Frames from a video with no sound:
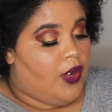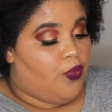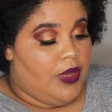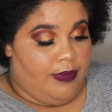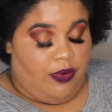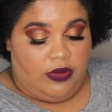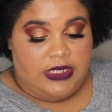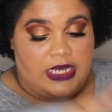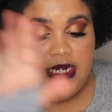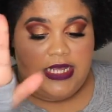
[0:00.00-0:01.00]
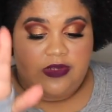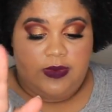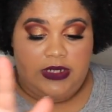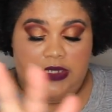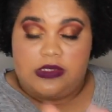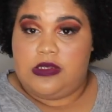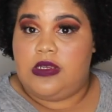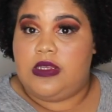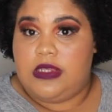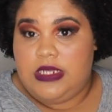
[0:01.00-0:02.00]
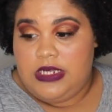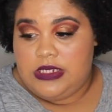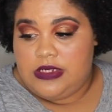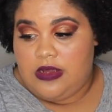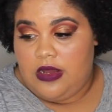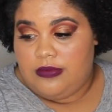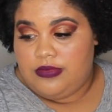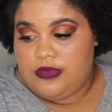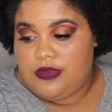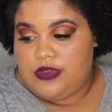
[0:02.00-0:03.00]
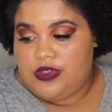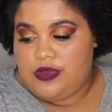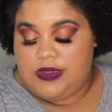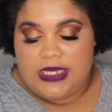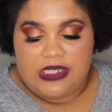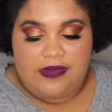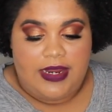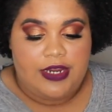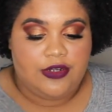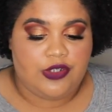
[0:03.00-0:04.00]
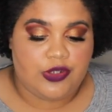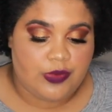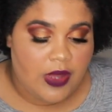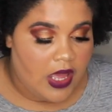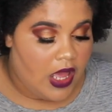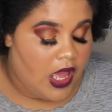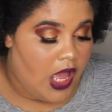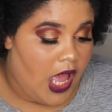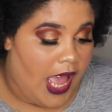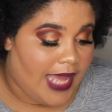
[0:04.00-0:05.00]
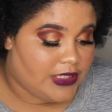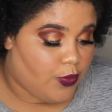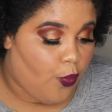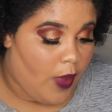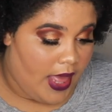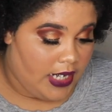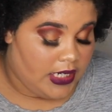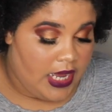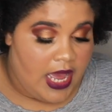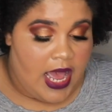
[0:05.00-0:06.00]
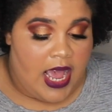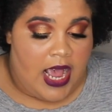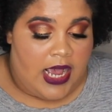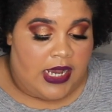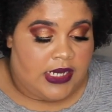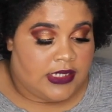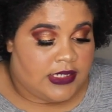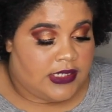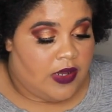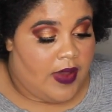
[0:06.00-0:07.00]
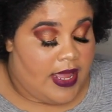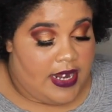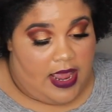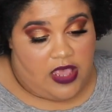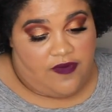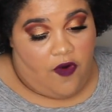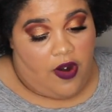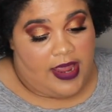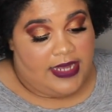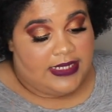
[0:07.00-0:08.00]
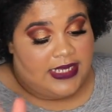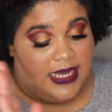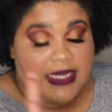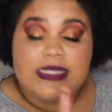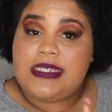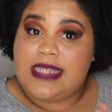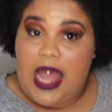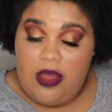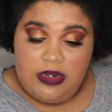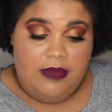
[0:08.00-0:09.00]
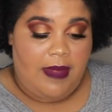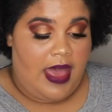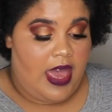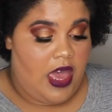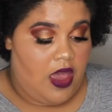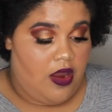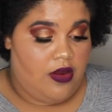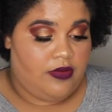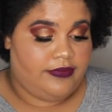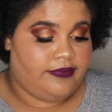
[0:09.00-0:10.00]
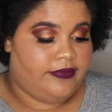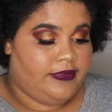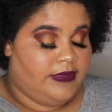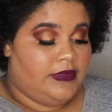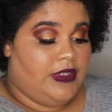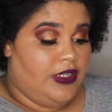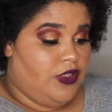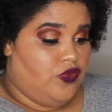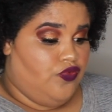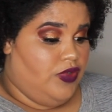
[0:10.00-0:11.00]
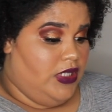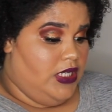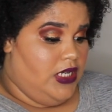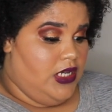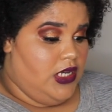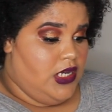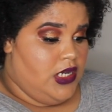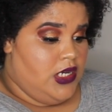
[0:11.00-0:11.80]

and wheat protein, as well as these two sets right here do as well. So, and then as far as styling my hair, there's really